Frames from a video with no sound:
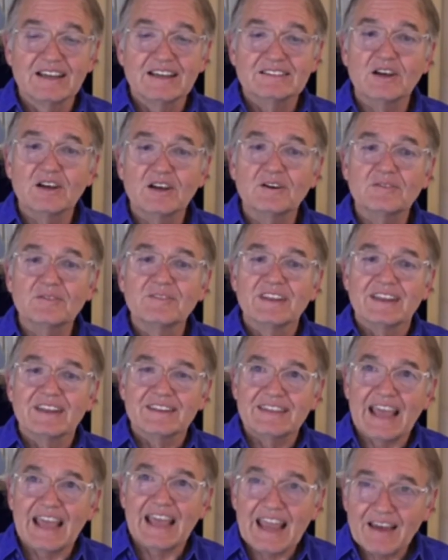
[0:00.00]
So
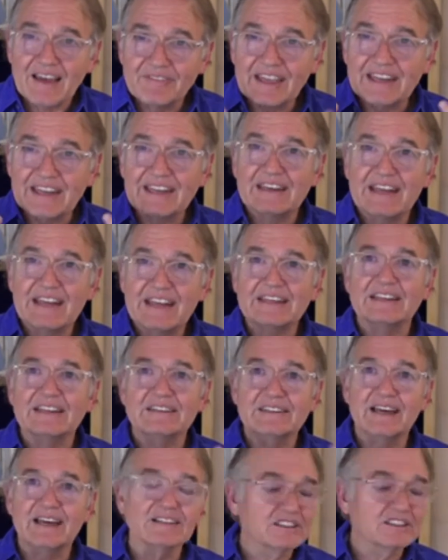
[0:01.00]
they have that innate
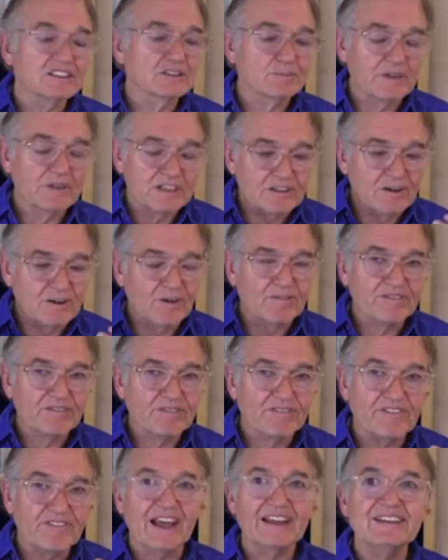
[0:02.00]
intelligence, but you don't
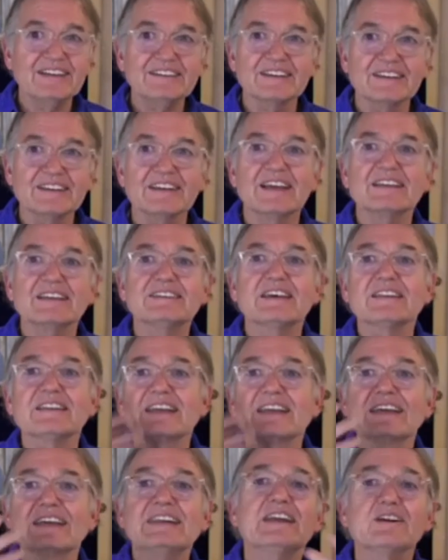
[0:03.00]
find it until they
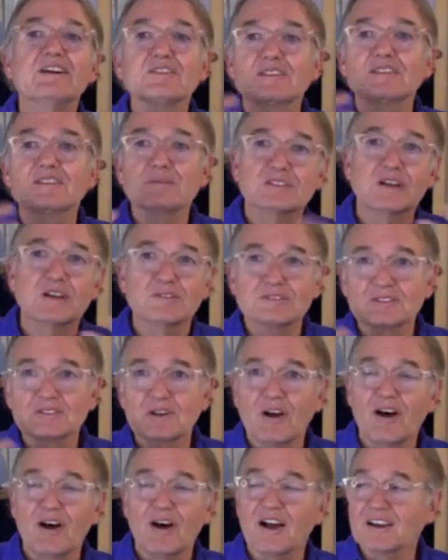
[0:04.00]
can hear themselves
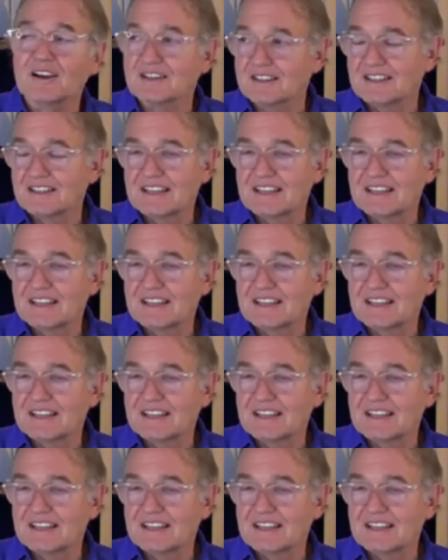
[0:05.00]
talk.